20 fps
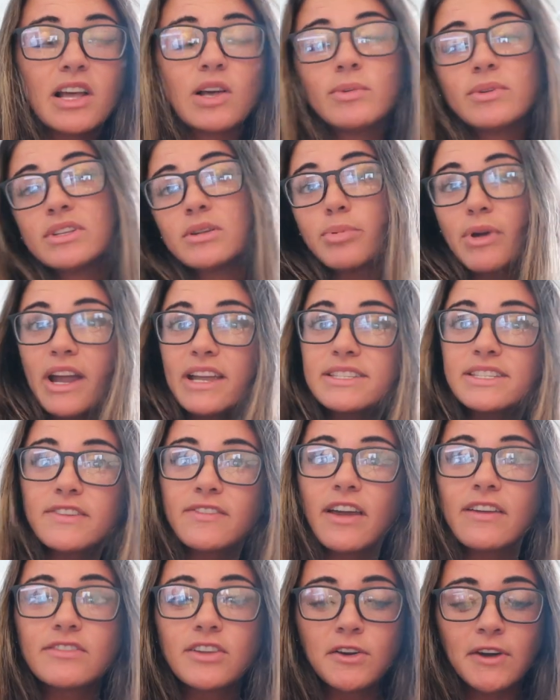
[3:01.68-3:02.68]
I'll be depressed if
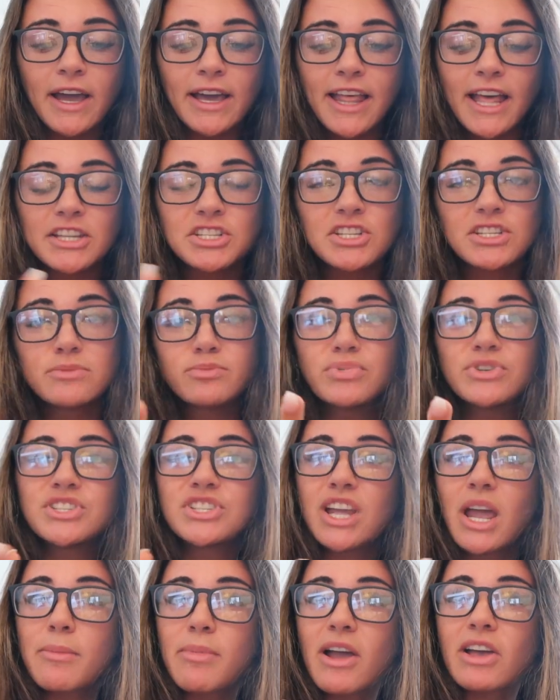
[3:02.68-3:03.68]
I have no eyelashes and
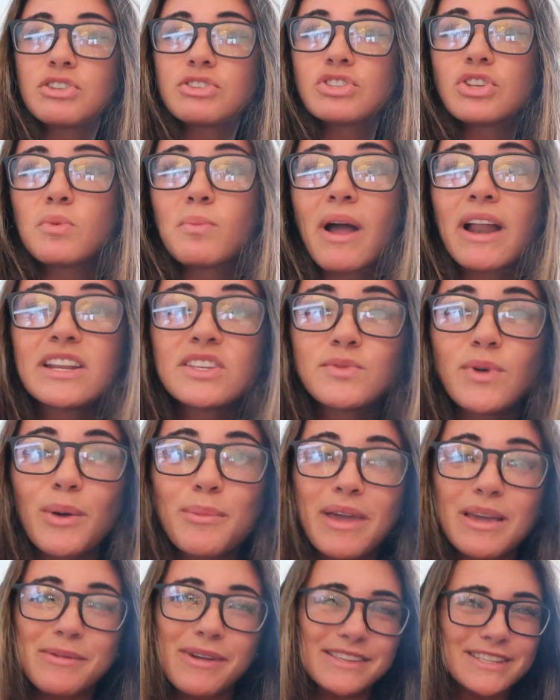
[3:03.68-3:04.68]
bushy eyebrows, so might as well
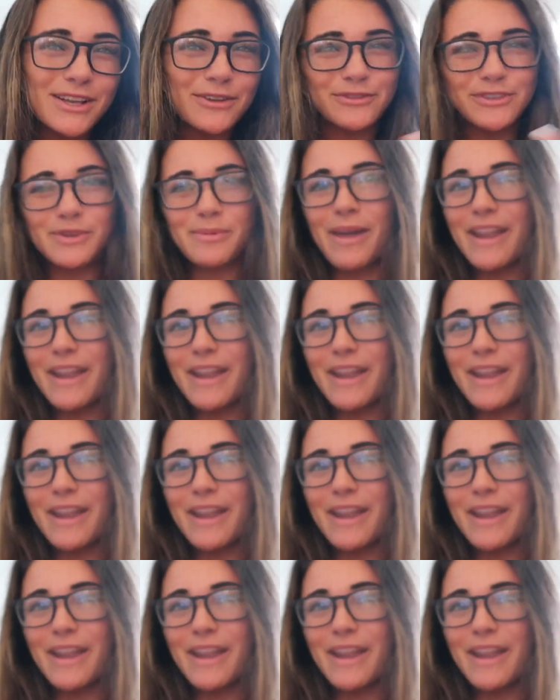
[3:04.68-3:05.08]
make myself feel